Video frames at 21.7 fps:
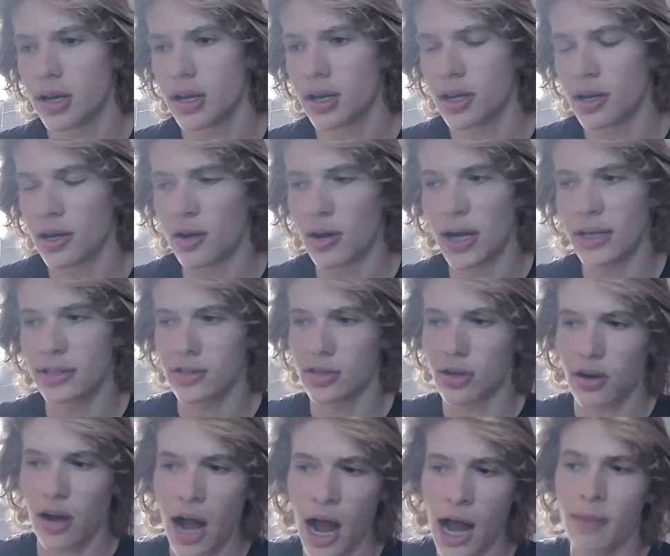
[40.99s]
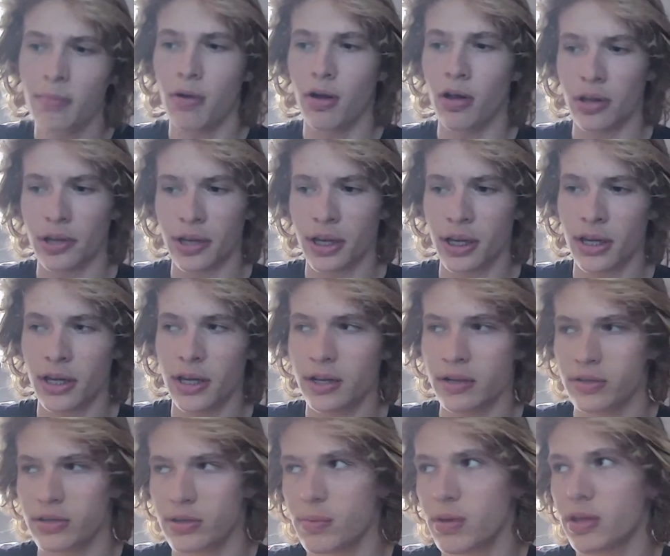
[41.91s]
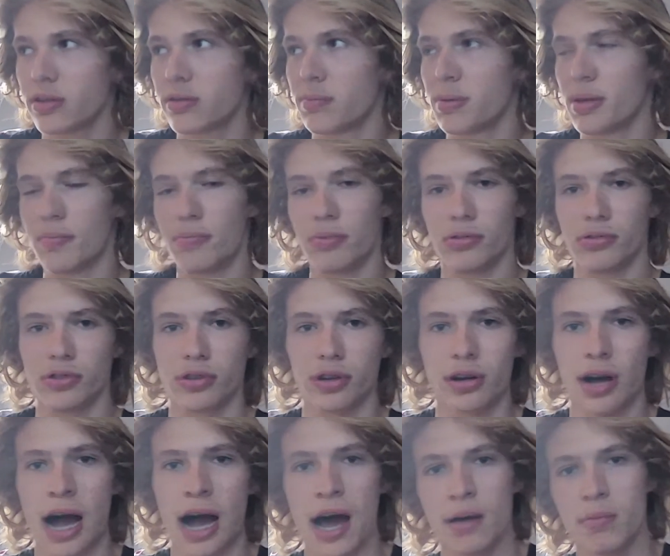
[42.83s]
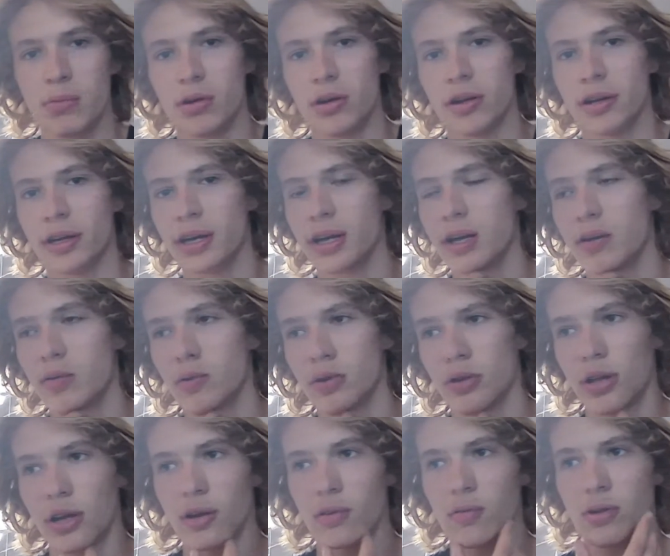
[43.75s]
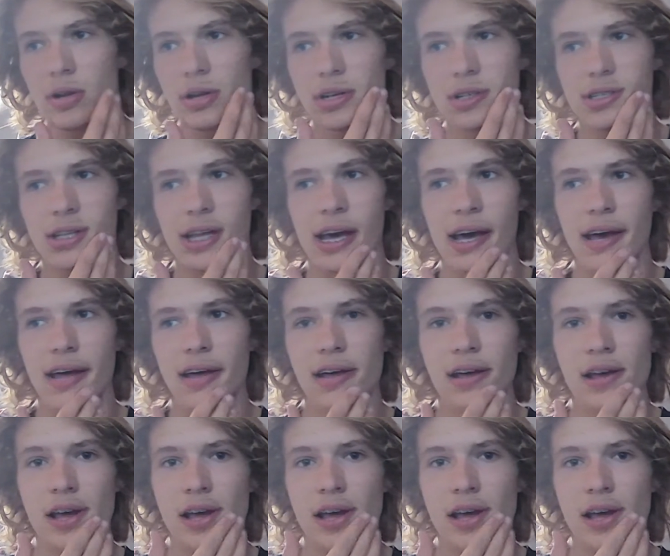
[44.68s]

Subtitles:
you know, I start eyeballing it. And some other people start eyeballing it. And we're like, what is that?